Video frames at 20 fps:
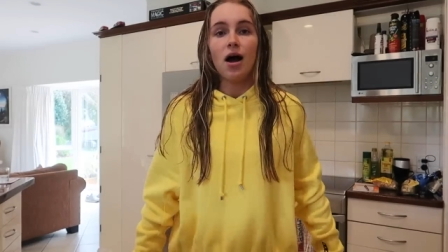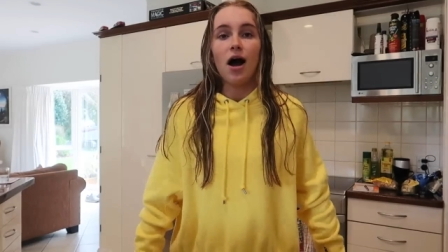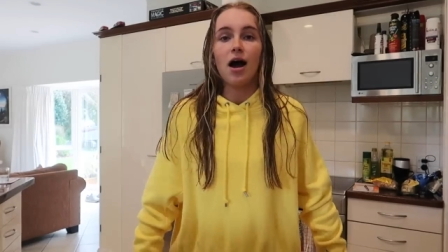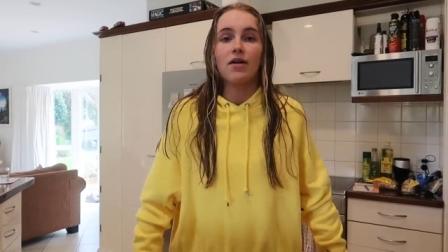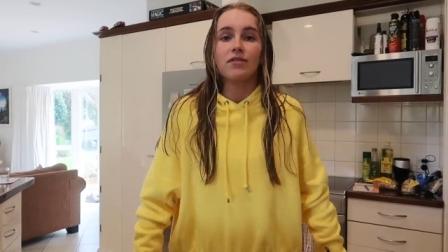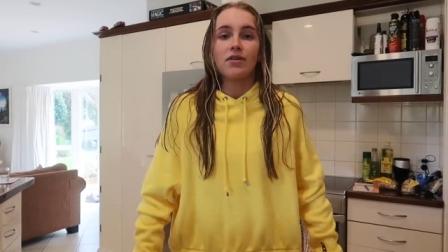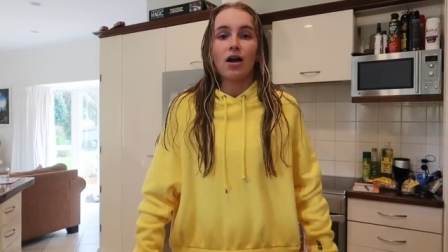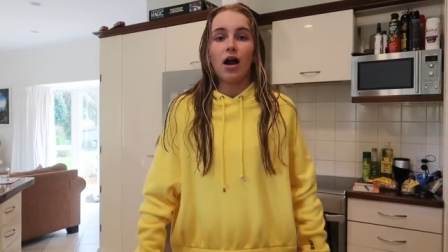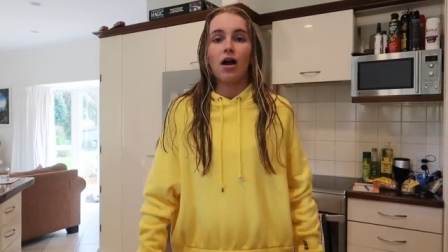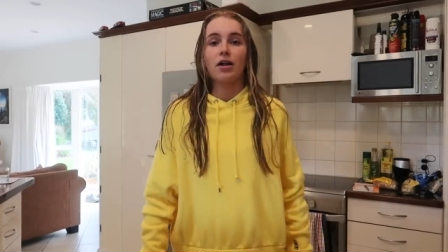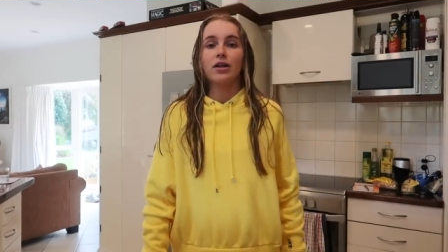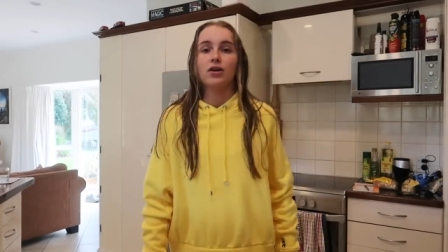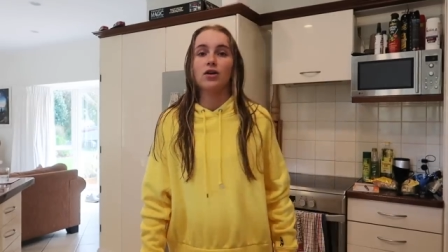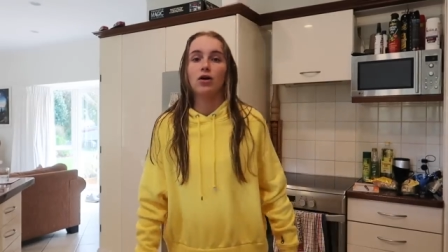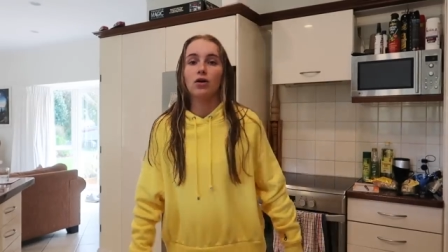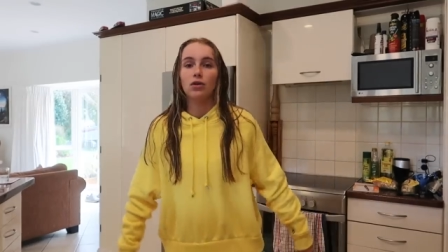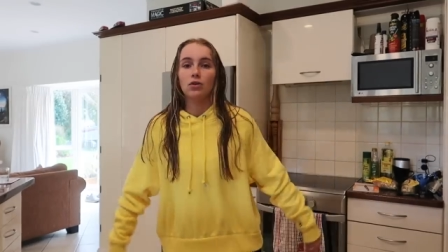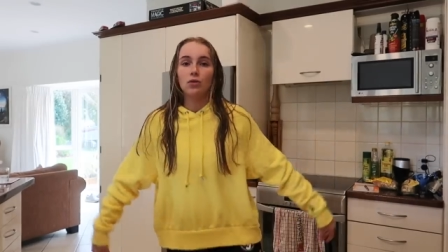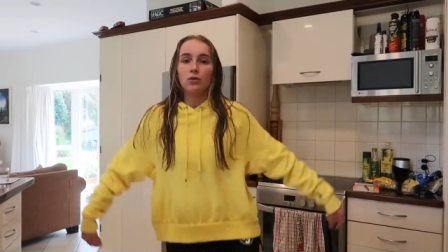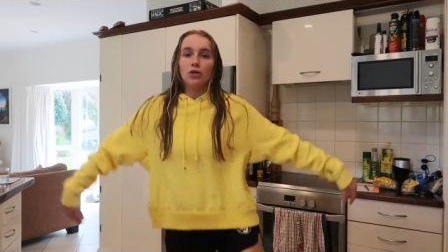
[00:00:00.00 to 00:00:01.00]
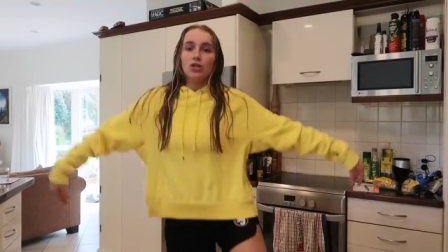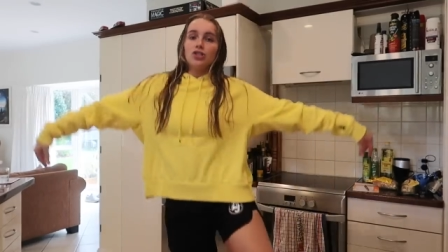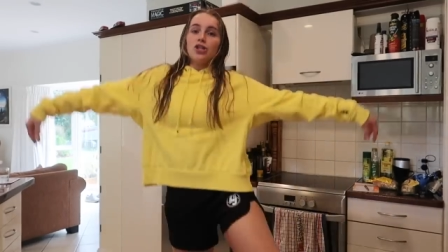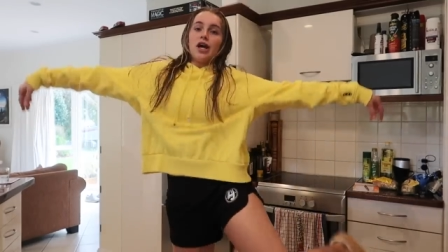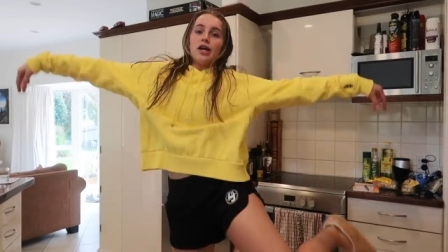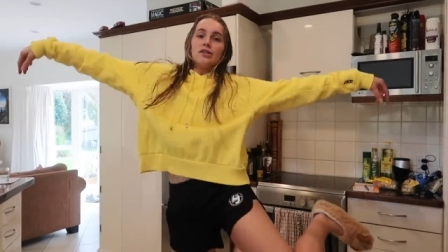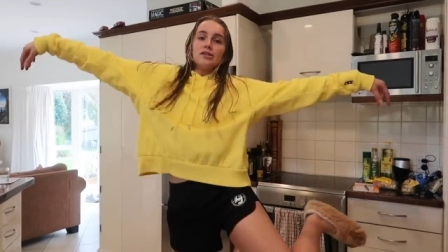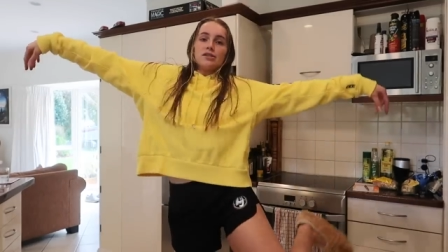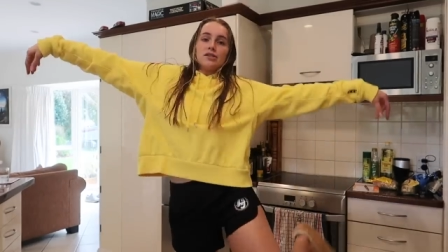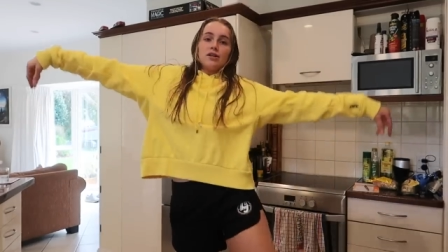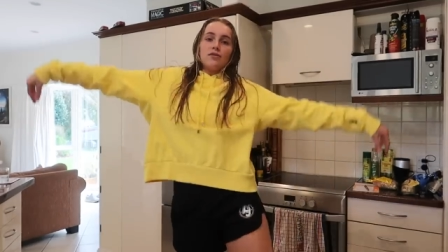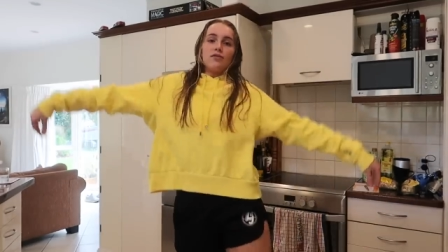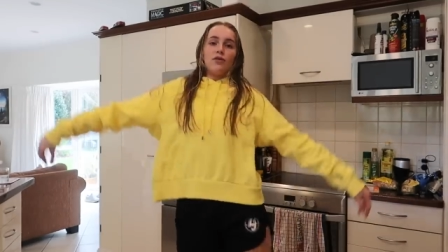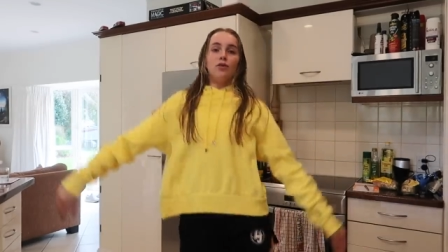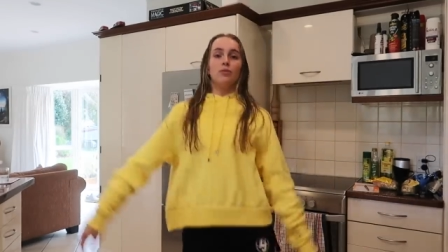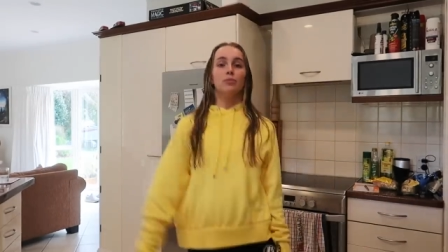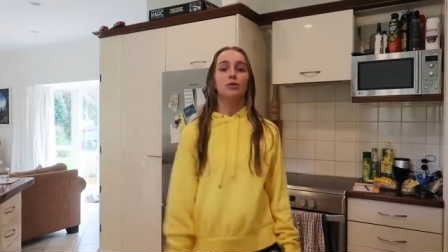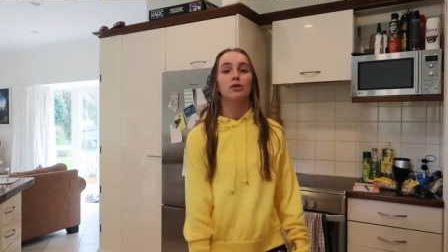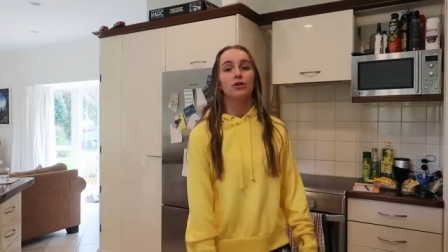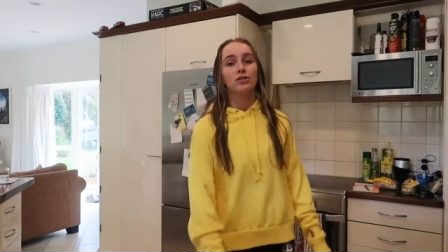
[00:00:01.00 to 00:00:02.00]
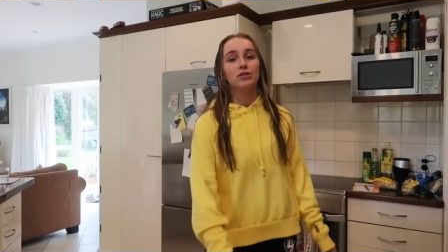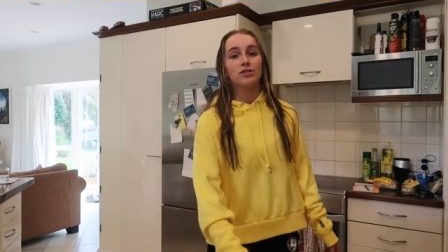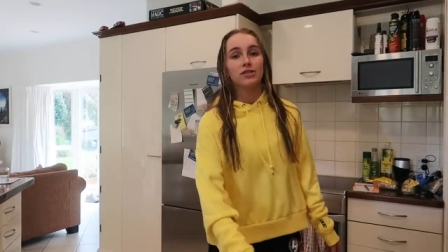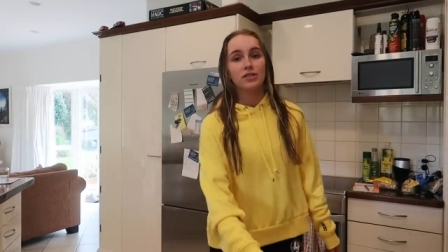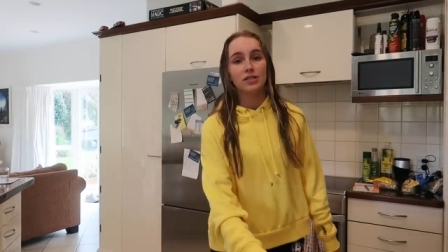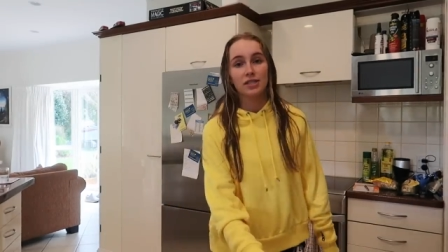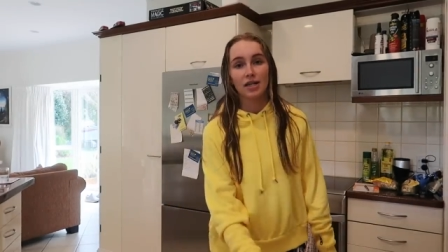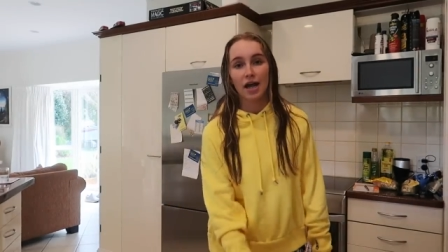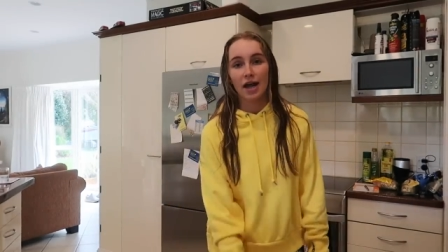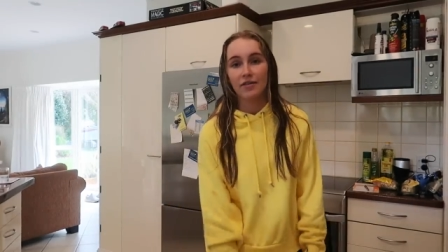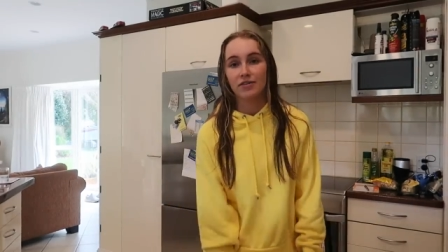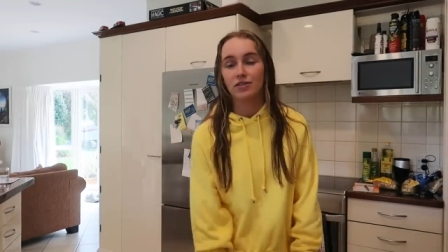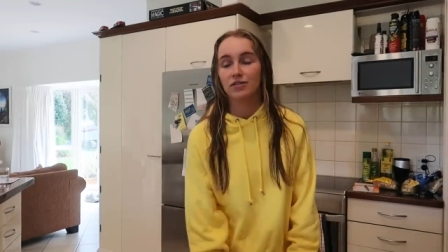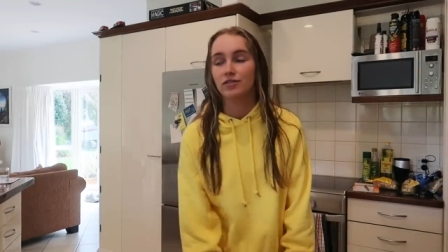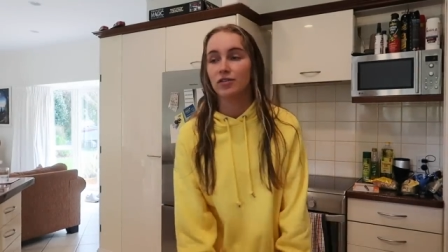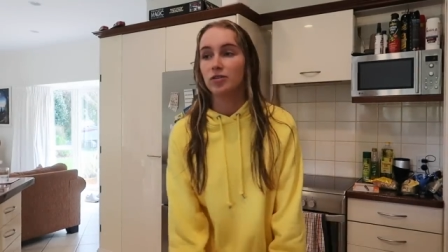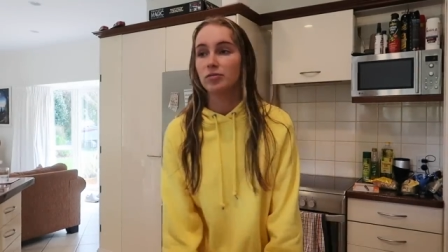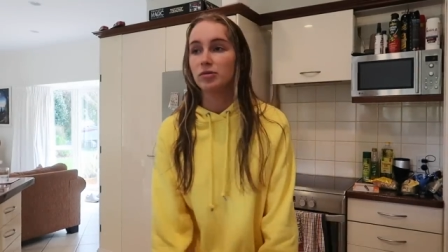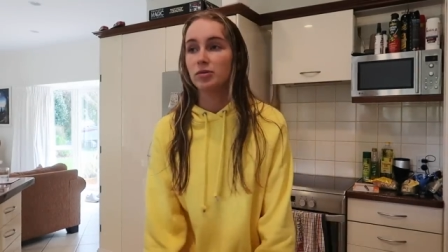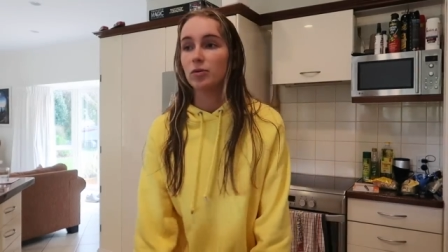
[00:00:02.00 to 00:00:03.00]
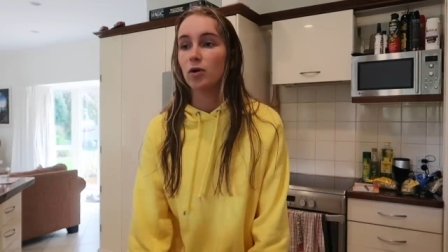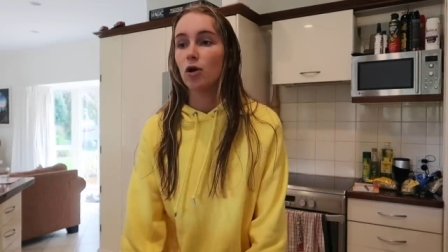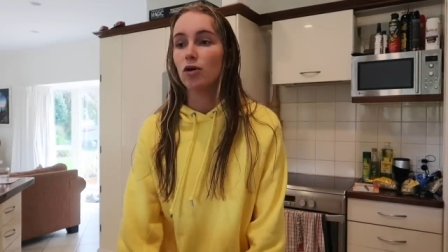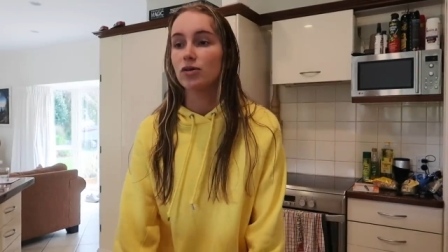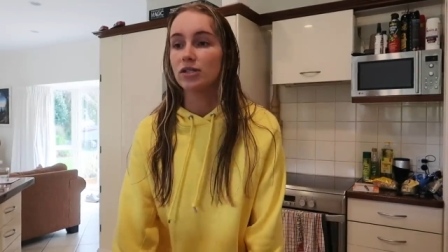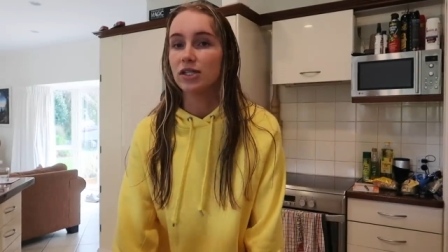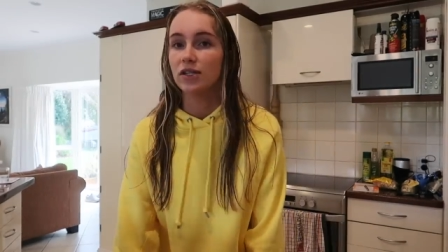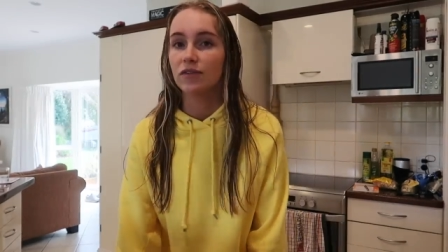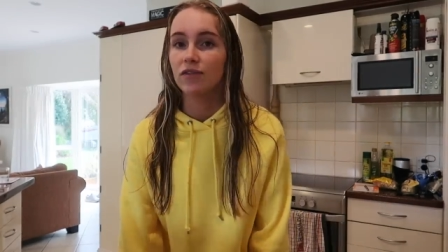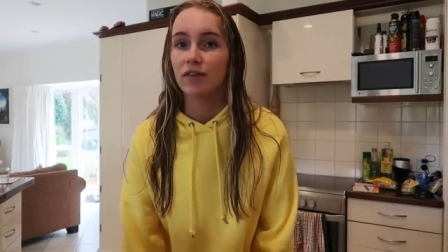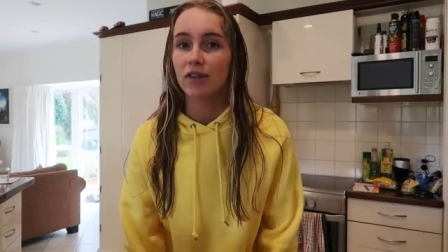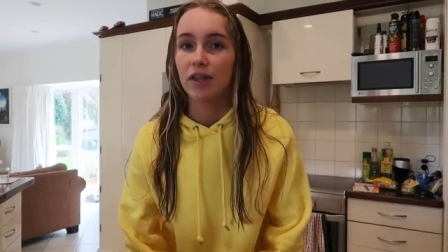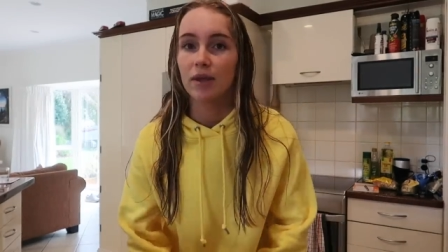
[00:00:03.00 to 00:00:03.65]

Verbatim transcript: I've currently got Lorna Jane stuff on because today I have to film some content for